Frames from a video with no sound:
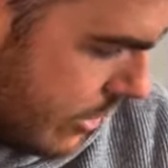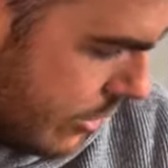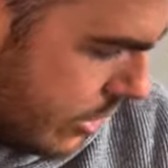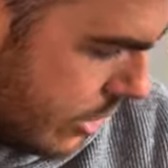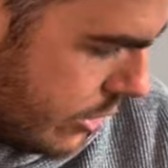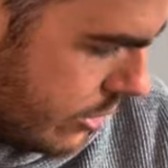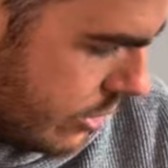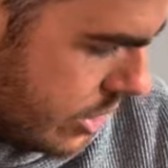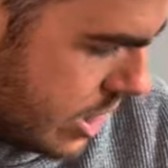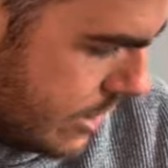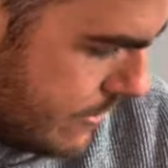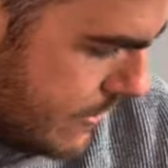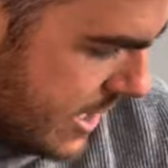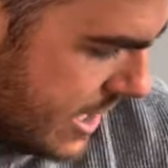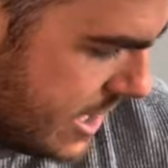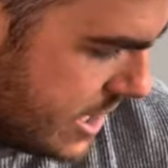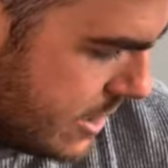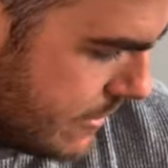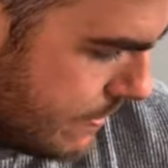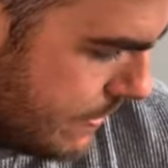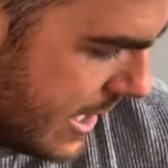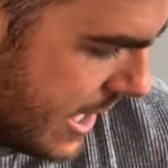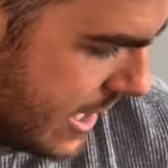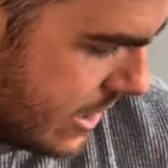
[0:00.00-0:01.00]
Gucci
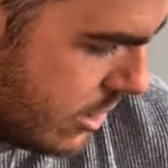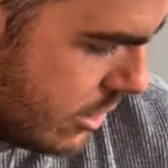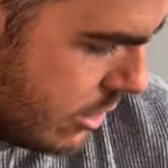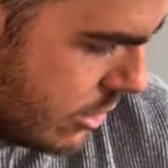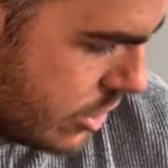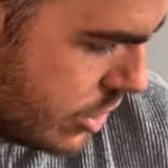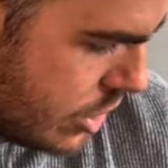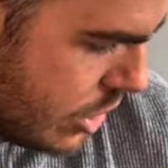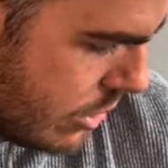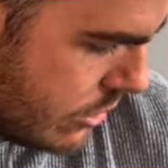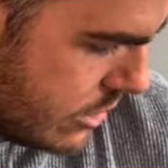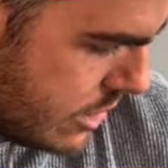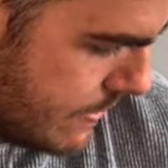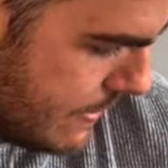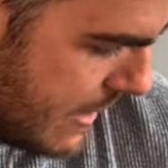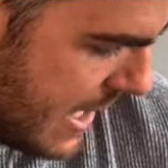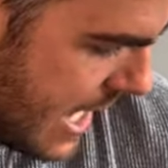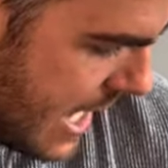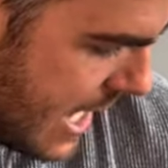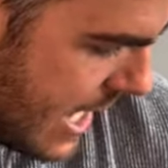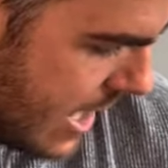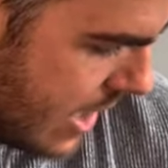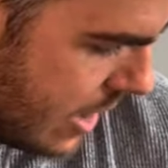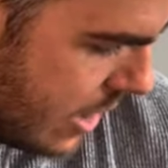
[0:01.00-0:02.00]
medium padlock shoulder
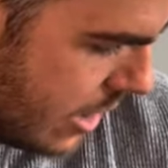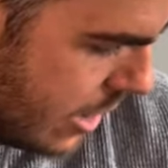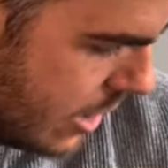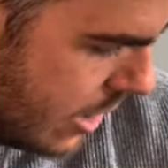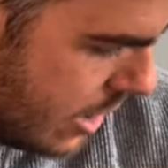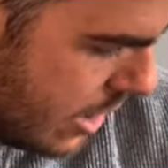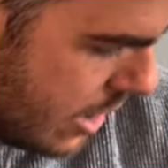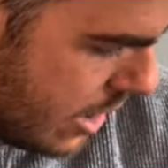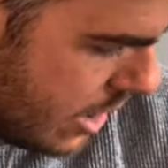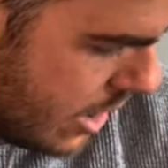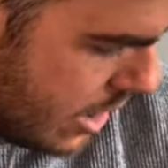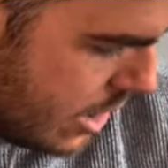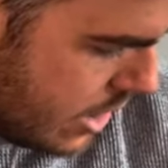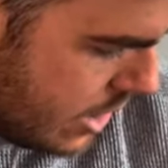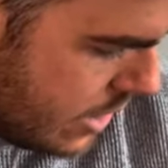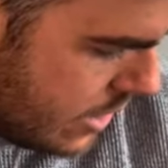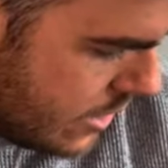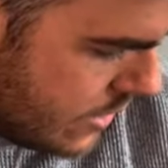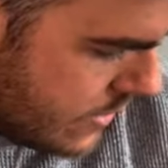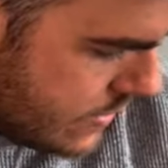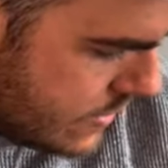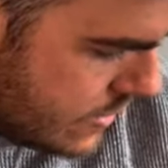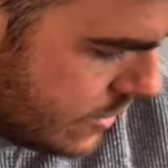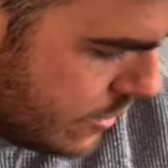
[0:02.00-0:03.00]
bag.
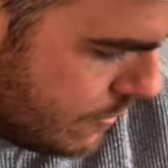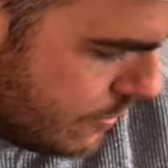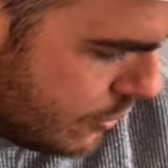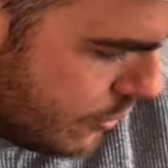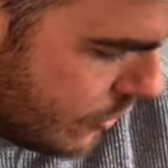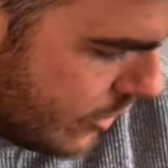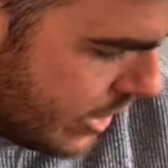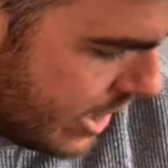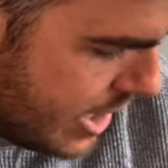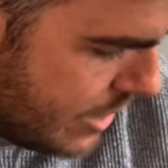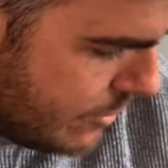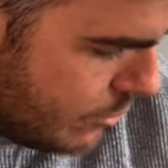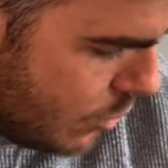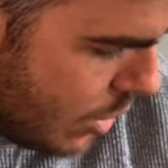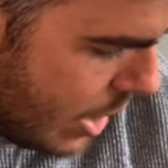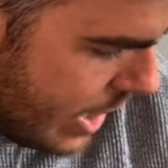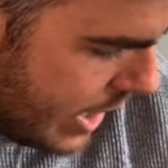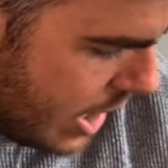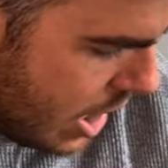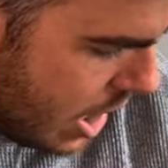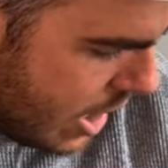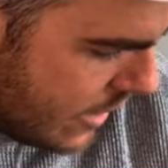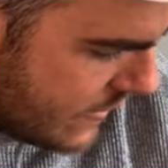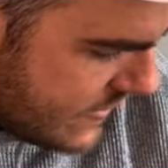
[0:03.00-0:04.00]
Supreme
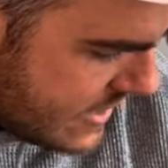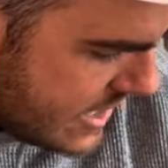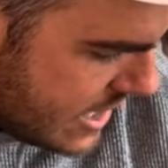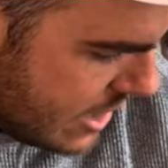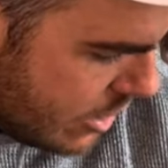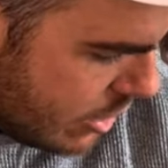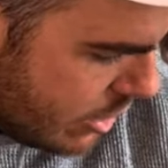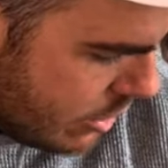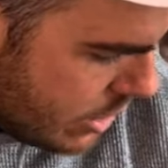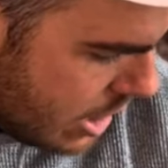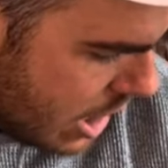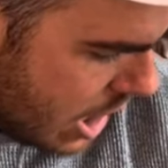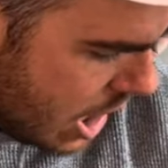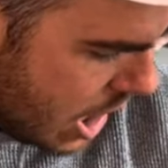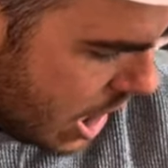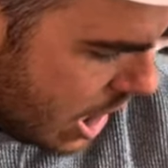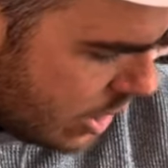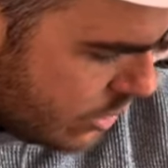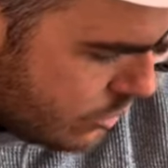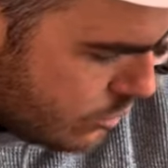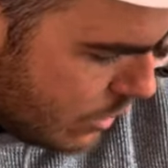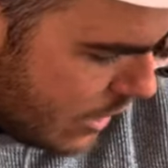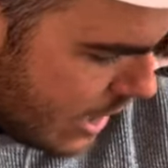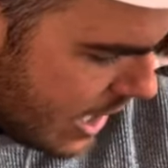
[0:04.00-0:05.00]
white calfskin gold
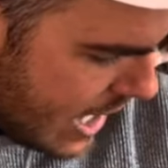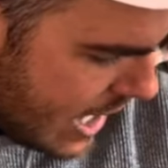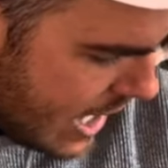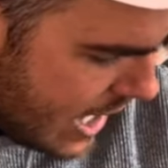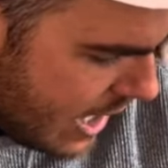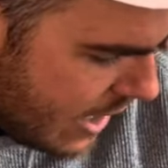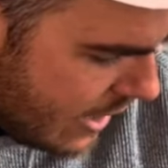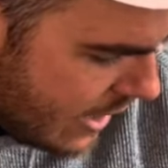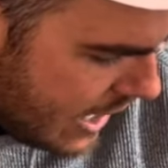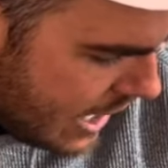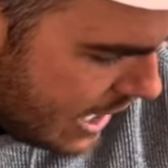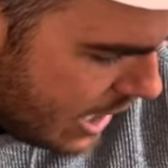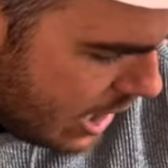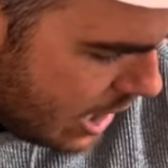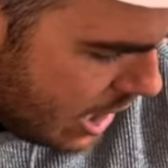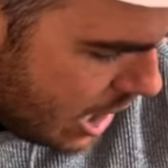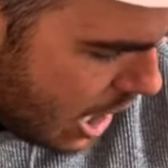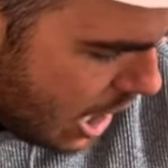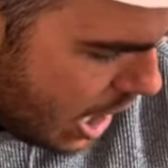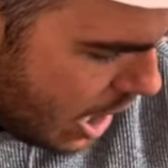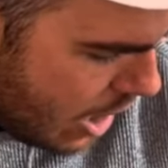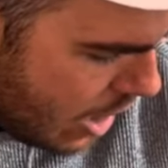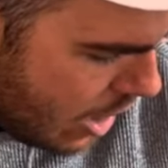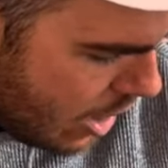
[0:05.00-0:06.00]
hardware.
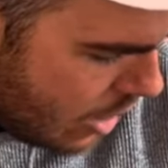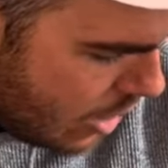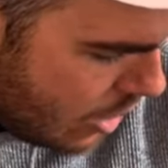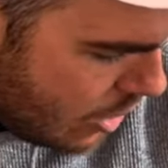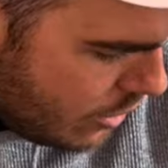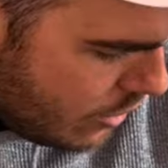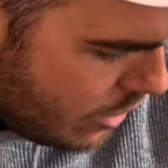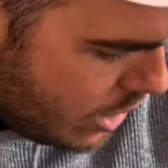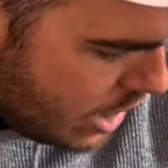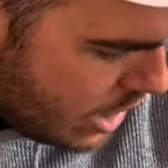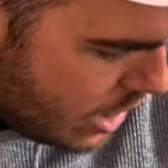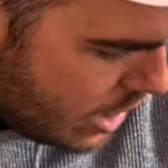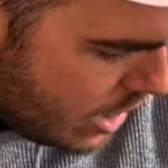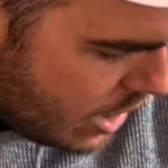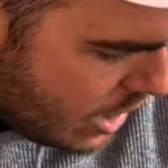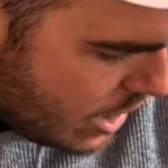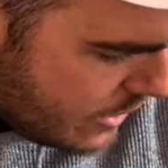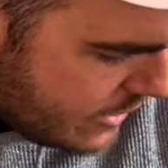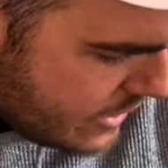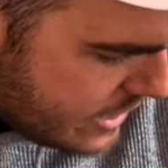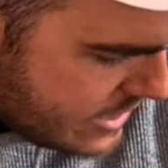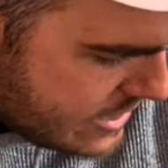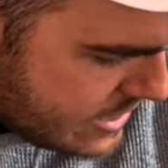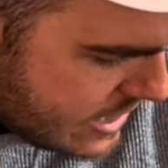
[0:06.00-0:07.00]
Hello.
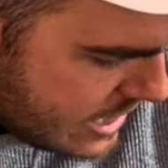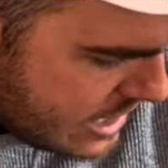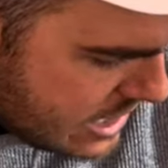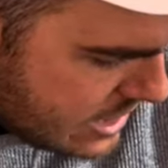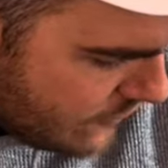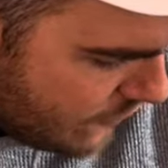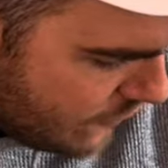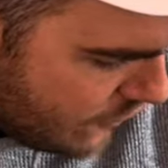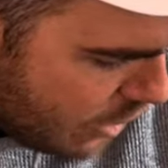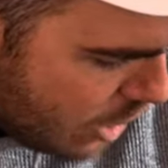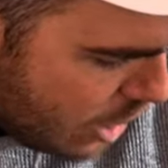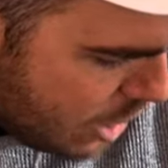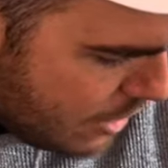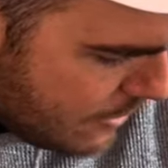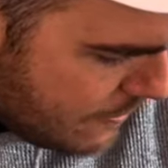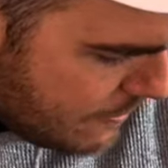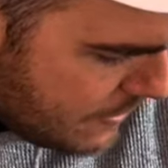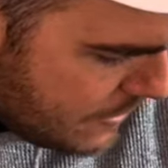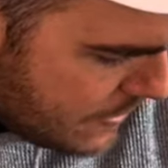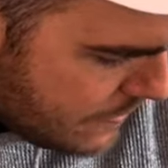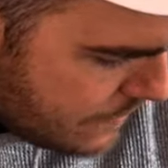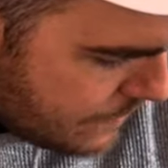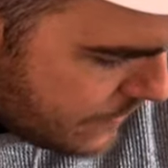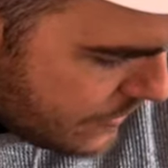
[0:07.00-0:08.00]
This is
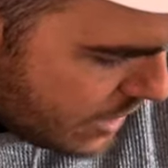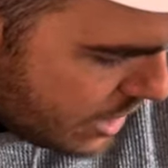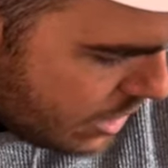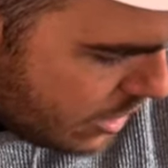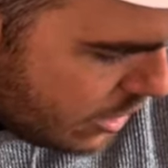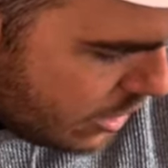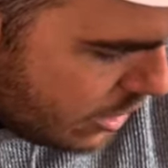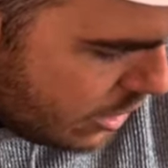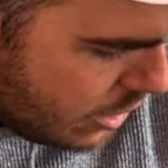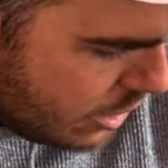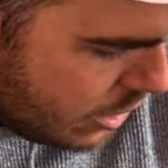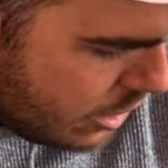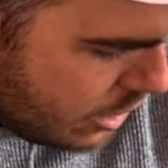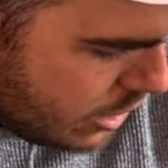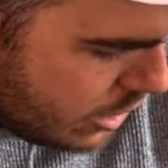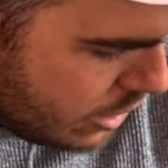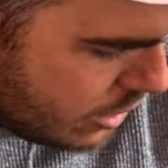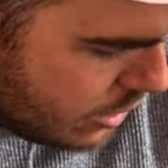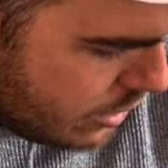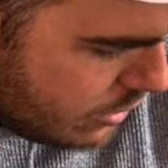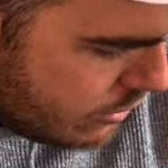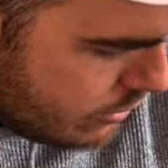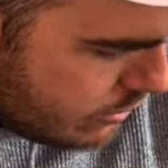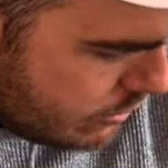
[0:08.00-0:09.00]
from
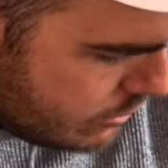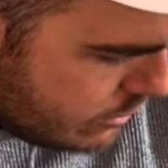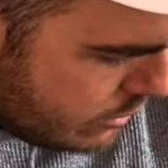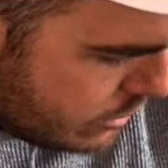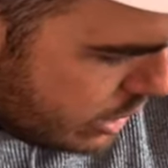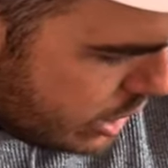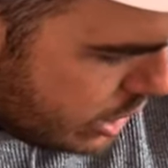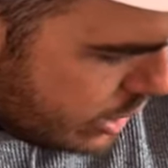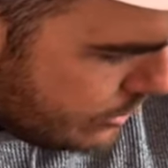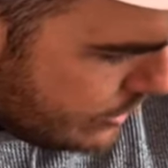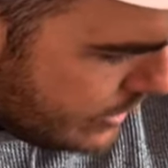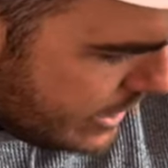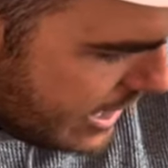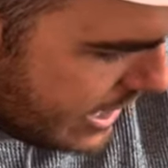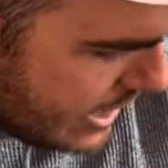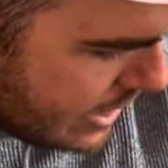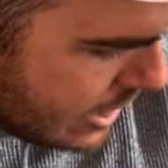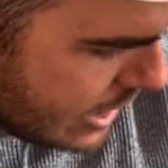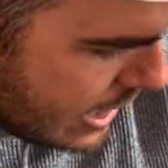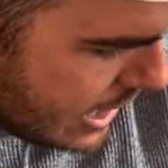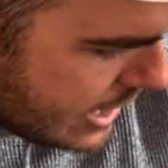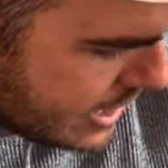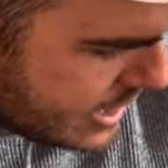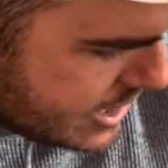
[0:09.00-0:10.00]
Lunique
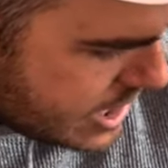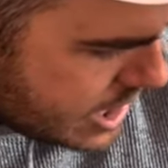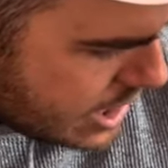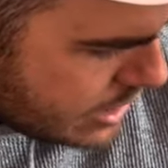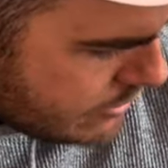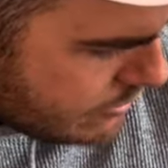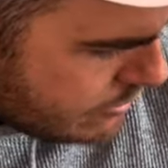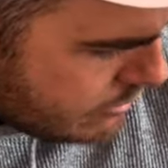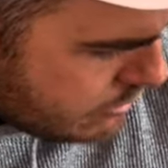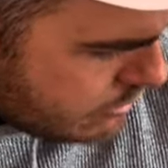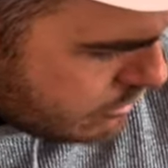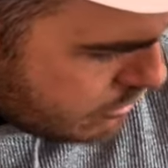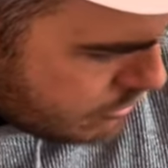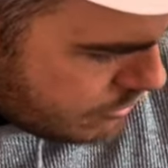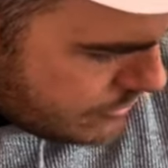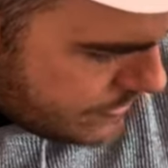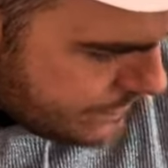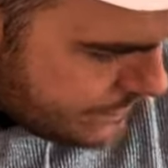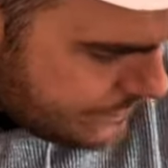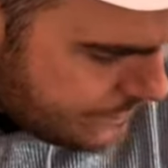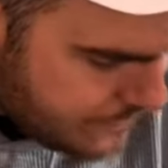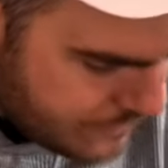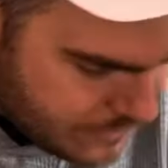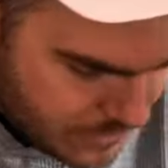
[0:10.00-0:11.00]
London.
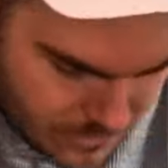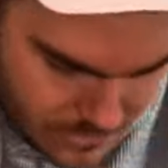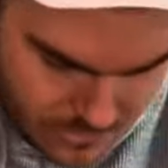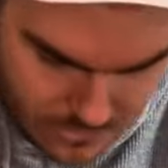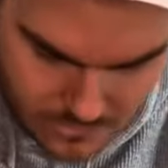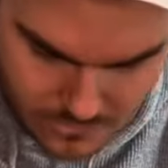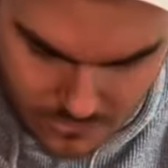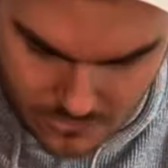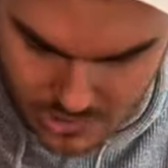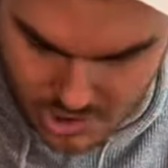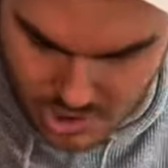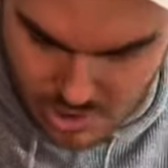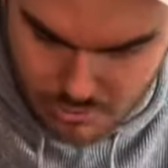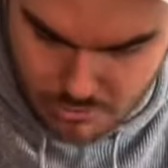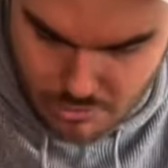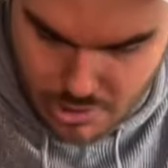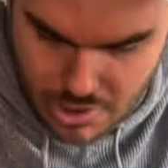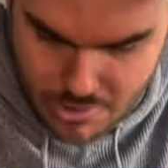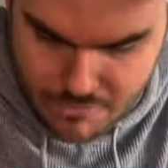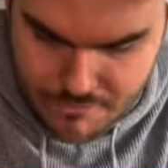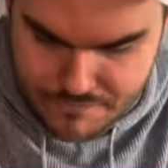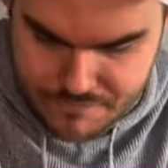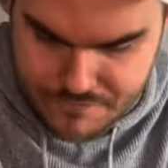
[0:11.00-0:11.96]
Okay.